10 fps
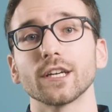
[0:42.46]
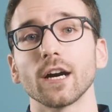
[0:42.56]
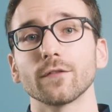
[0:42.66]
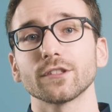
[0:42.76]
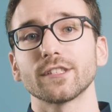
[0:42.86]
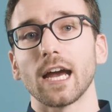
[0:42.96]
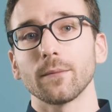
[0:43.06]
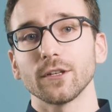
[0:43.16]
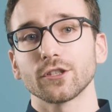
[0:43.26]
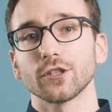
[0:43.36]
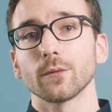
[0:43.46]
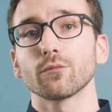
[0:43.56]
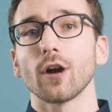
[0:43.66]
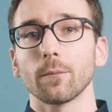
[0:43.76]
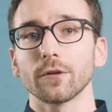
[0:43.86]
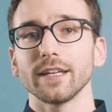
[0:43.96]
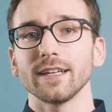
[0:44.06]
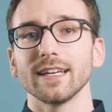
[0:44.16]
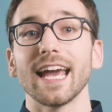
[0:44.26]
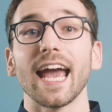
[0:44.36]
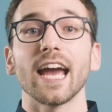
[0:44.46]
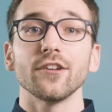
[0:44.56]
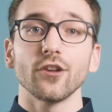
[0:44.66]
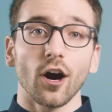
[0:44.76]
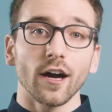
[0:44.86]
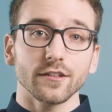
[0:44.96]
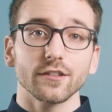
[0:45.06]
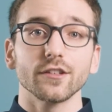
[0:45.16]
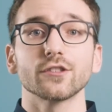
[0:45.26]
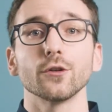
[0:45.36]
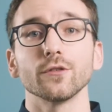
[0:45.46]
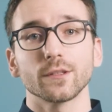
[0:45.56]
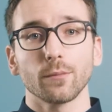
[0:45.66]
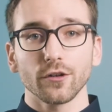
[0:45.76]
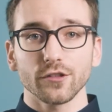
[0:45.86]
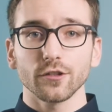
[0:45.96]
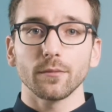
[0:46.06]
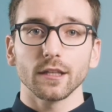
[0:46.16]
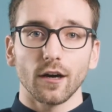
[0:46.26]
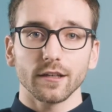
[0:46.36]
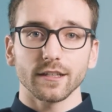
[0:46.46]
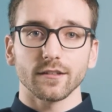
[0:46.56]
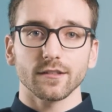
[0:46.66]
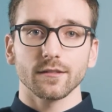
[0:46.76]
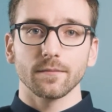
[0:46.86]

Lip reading: covers damage to the property and not the student's personal belongings.